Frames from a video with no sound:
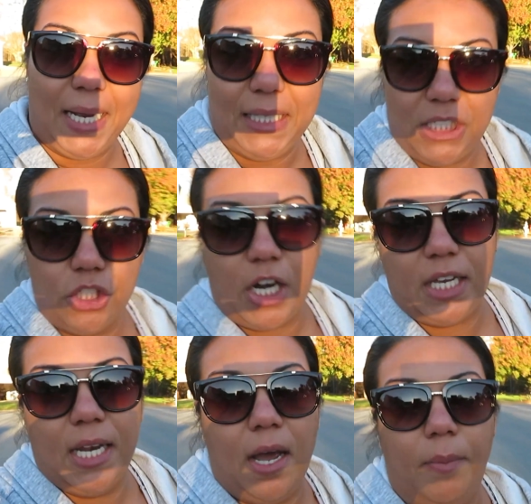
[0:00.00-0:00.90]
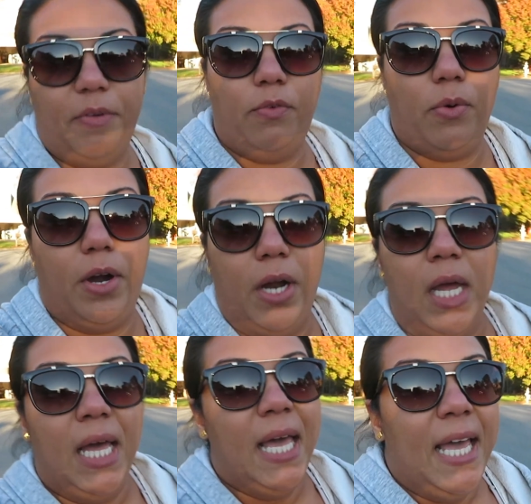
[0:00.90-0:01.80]
I at least try to get out before
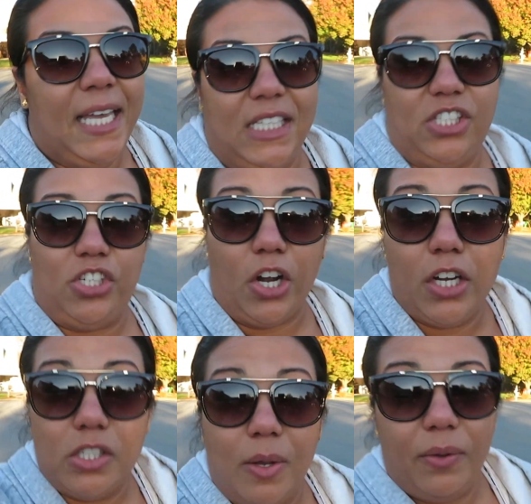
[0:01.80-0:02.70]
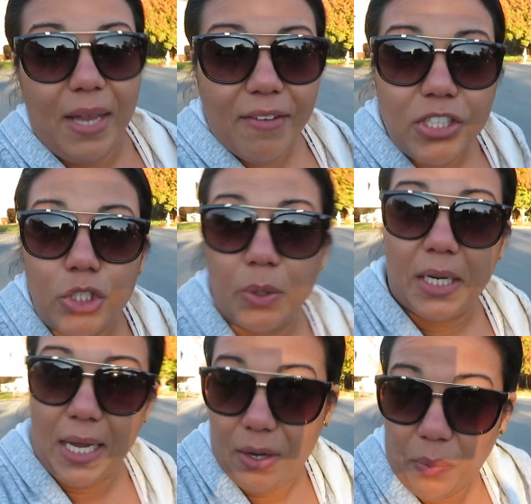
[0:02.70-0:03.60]
it gets dark, so I only have a
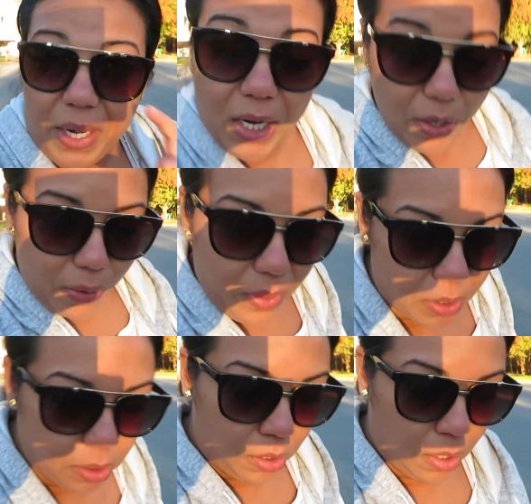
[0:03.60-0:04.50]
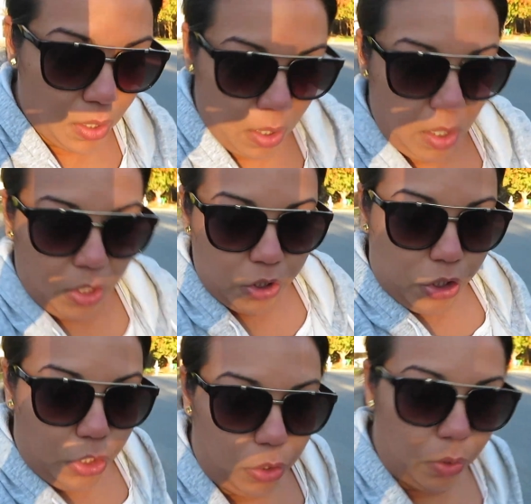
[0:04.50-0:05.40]
short kind of window
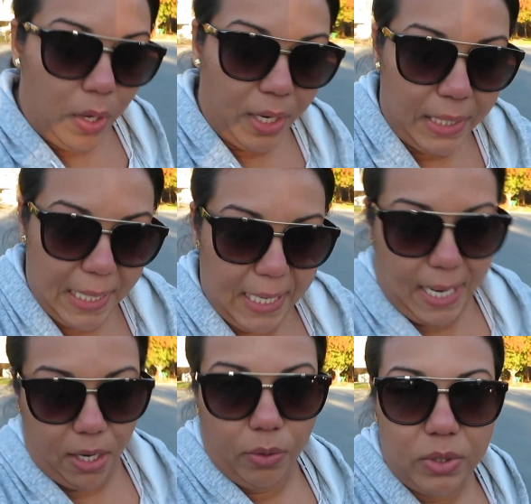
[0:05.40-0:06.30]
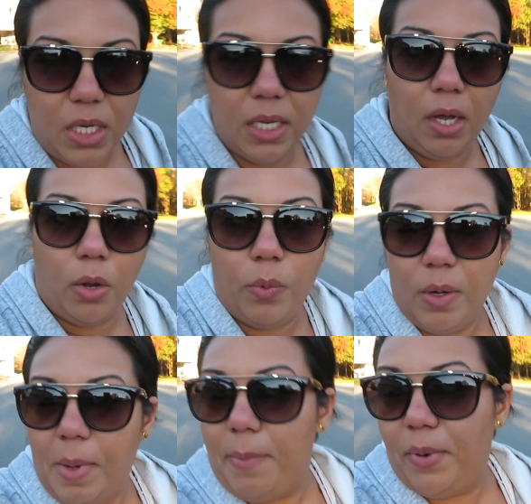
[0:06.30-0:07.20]
to get out on
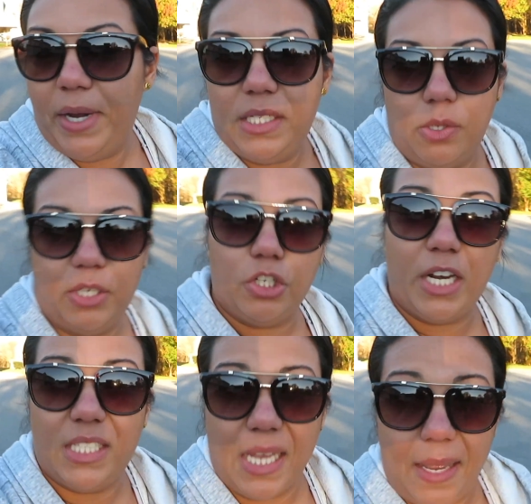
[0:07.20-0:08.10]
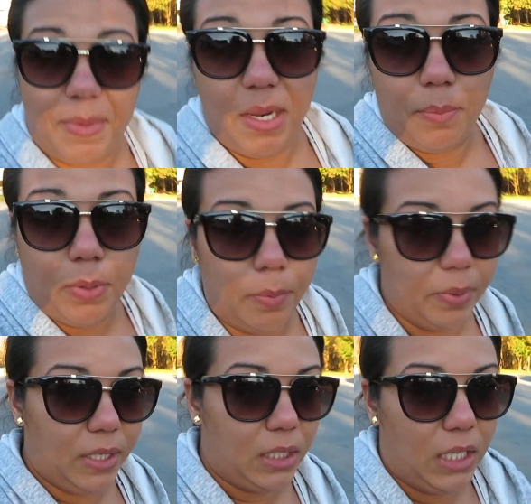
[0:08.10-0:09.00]
one of my breaks, so I try to time it
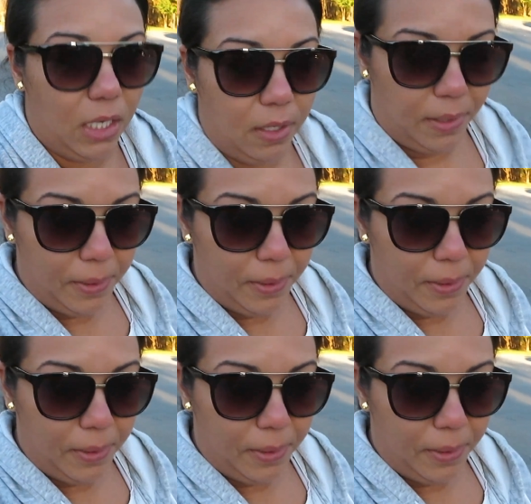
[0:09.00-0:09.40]
appropriately